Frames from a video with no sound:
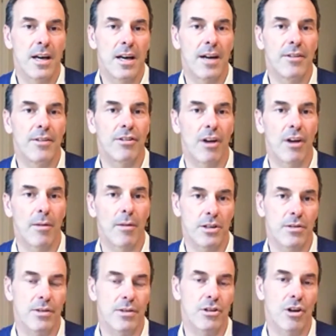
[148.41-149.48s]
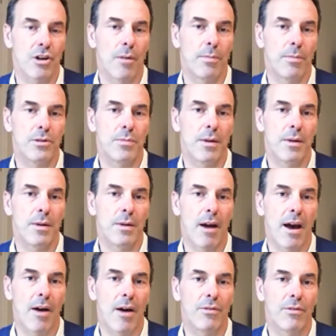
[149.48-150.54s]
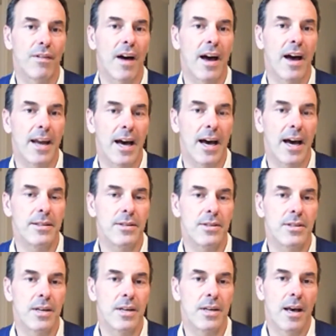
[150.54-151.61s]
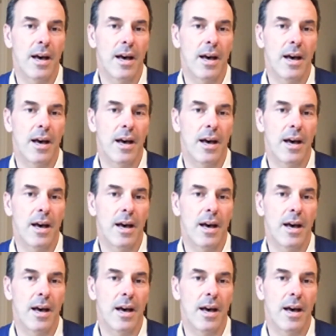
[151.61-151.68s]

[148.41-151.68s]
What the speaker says: And so much of this COP has been around finance.